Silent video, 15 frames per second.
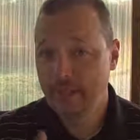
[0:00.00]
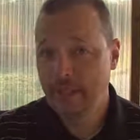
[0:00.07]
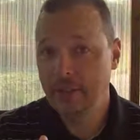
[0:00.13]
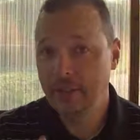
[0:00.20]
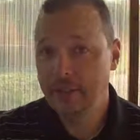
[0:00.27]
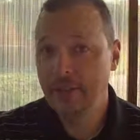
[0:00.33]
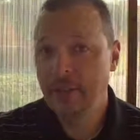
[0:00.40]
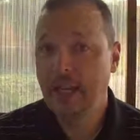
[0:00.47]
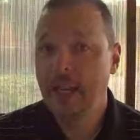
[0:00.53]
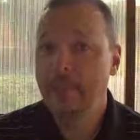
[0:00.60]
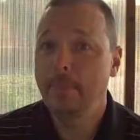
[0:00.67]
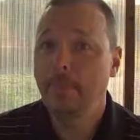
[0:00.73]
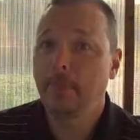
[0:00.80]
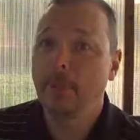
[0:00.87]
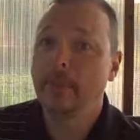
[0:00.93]
here's the
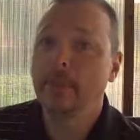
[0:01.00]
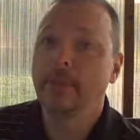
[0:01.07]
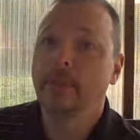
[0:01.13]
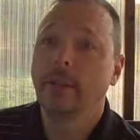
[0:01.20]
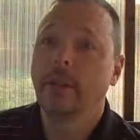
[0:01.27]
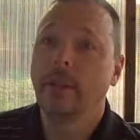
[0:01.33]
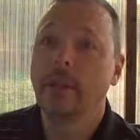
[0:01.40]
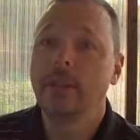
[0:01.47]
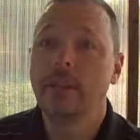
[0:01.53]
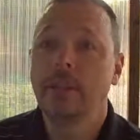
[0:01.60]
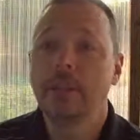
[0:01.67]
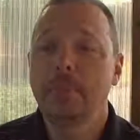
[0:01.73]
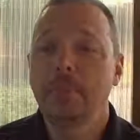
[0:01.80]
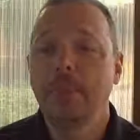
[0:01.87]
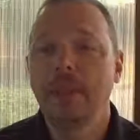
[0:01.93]
key point, right?
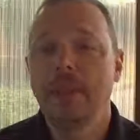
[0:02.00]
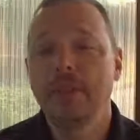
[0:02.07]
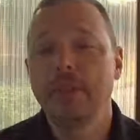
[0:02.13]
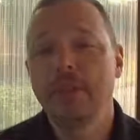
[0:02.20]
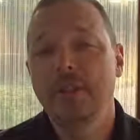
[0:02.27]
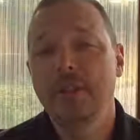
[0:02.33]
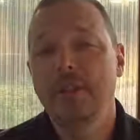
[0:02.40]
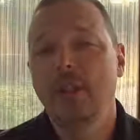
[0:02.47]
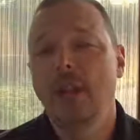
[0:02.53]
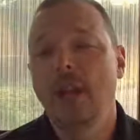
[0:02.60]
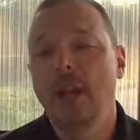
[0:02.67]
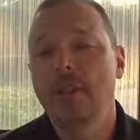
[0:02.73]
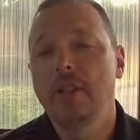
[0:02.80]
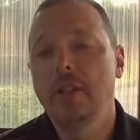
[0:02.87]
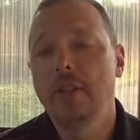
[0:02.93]
Just because there's a
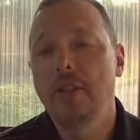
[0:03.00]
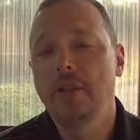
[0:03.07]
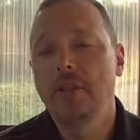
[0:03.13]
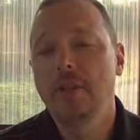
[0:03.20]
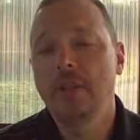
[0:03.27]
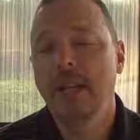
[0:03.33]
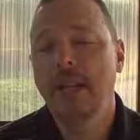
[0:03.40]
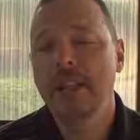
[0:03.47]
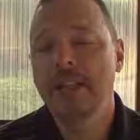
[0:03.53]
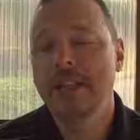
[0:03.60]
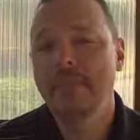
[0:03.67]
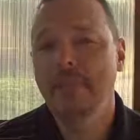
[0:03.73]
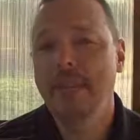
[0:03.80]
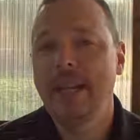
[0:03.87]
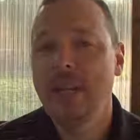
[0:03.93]
lot to do
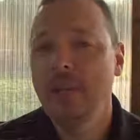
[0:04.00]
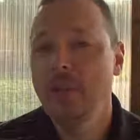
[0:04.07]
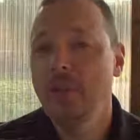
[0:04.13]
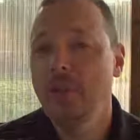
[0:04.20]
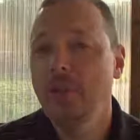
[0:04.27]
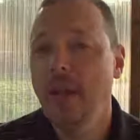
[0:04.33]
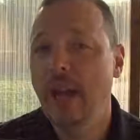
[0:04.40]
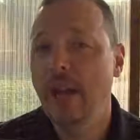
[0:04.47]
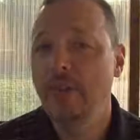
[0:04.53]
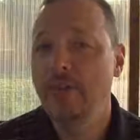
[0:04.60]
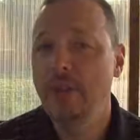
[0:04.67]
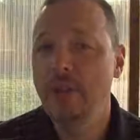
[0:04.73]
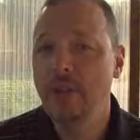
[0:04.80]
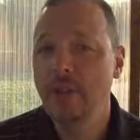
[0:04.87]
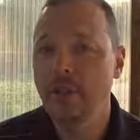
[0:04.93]
doesn't mean you
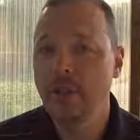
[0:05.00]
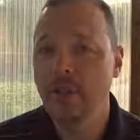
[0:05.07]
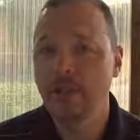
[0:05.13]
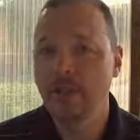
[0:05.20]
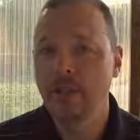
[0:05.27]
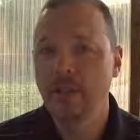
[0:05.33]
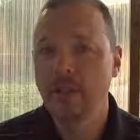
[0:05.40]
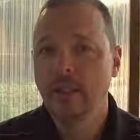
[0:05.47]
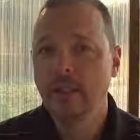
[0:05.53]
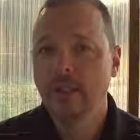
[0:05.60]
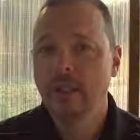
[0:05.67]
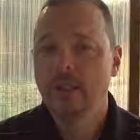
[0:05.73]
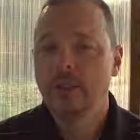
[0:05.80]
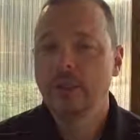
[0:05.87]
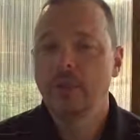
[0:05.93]
have to do it.
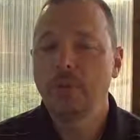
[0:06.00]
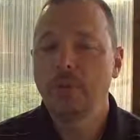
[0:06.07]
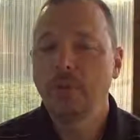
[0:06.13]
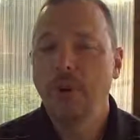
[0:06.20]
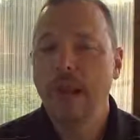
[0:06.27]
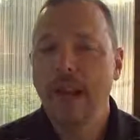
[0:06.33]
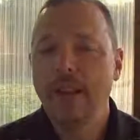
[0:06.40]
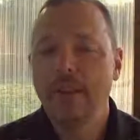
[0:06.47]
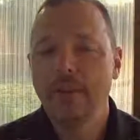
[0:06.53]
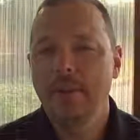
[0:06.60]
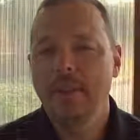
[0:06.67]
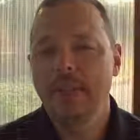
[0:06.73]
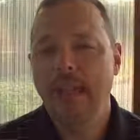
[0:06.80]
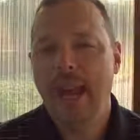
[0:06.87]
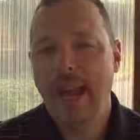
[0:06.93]
So rather
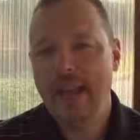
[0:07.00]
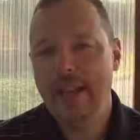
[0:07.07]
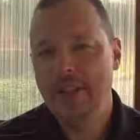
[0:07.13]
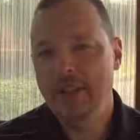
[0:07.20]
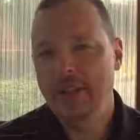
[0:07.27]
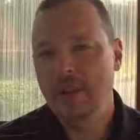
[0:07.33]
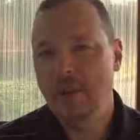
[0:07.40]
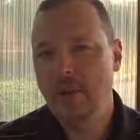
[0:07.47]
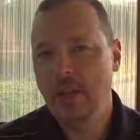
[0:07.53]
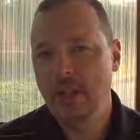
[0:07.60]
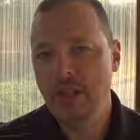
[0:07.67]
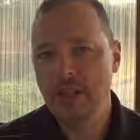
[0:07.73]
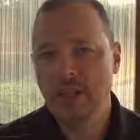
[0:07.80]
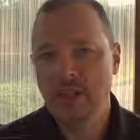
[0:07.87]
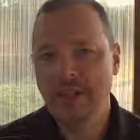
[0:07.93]
than ask the
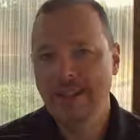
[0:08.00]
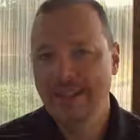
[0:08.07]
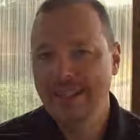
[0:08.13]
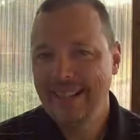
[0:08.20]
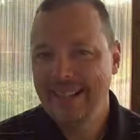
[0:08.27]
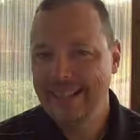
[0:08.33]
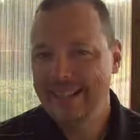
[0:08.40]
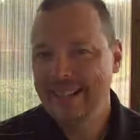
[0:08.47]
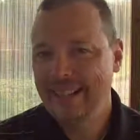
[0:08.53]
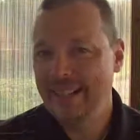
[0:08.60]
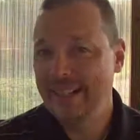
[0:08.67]
question, is